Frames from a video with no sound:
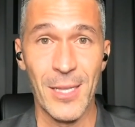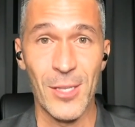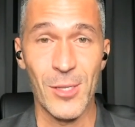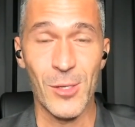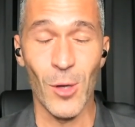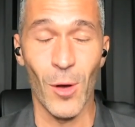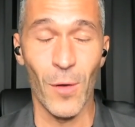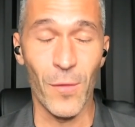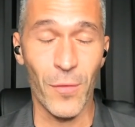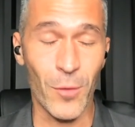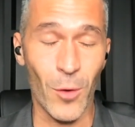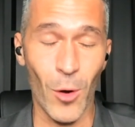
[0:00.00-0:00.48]

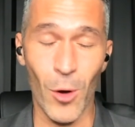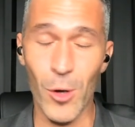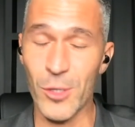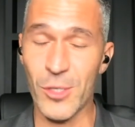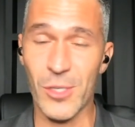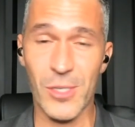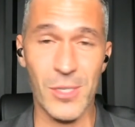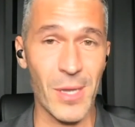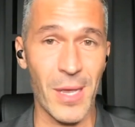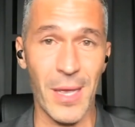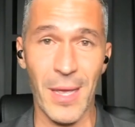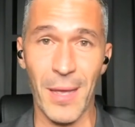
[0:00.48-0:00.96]
So, of
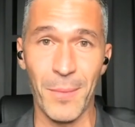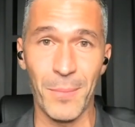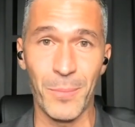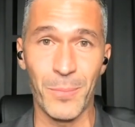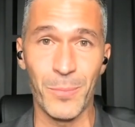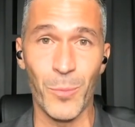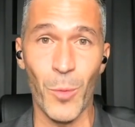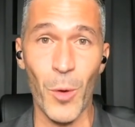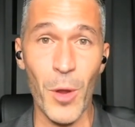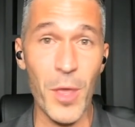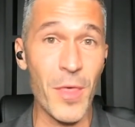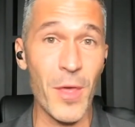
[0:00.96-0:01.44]
course,
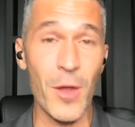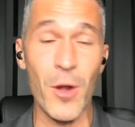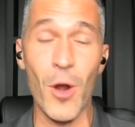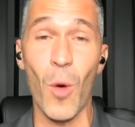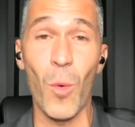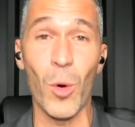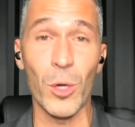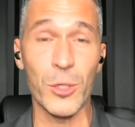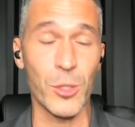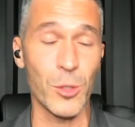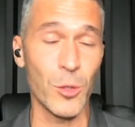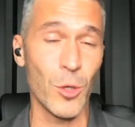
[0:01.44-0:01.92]
we didn't know
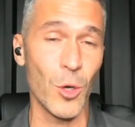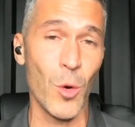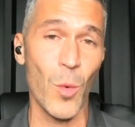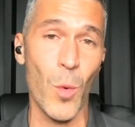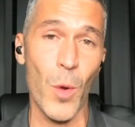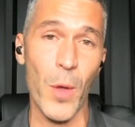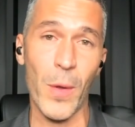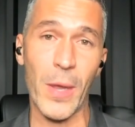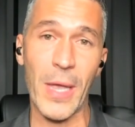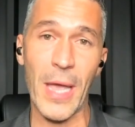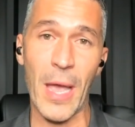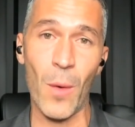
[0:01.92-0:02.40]
what to do.
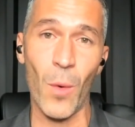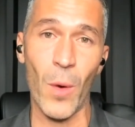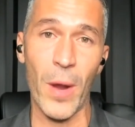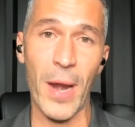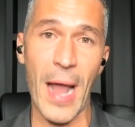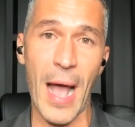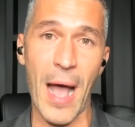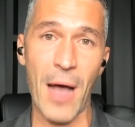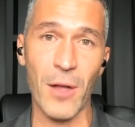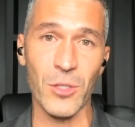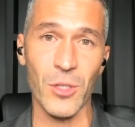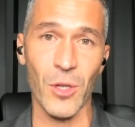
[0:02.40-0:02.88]
We
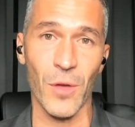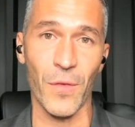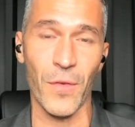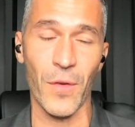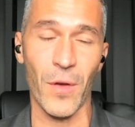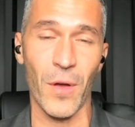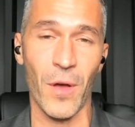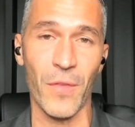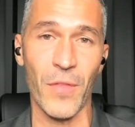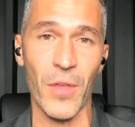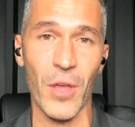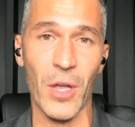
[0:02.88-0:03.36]
went out
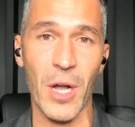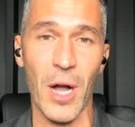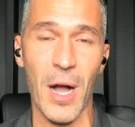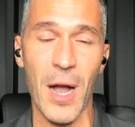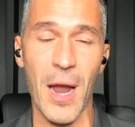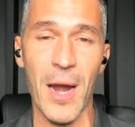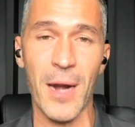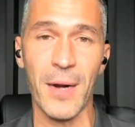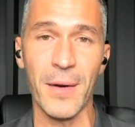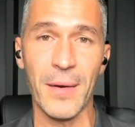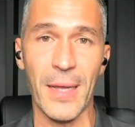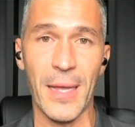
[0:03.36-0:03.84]
of the
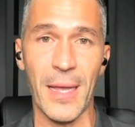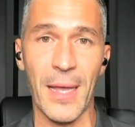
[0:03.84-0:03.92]
car.